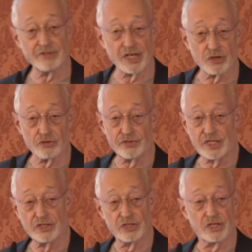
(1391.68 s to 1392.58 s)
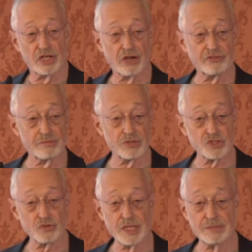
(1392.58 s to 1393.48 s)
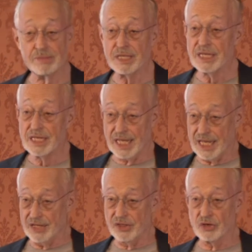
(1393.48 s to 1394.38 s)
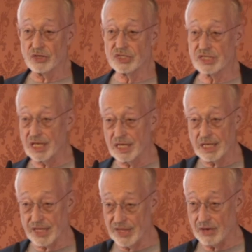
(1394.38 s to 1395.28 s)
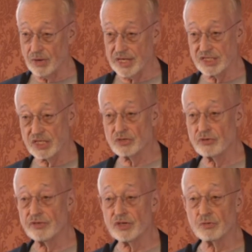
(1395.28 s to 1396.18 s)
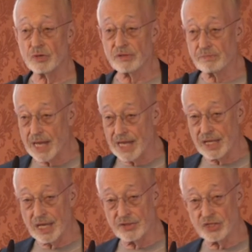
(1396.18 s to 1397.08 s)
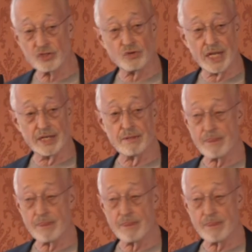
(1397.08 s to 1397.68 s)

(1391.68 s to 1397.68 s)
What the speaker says: acre-feet from the stream, and and that right is interfered with by this trade.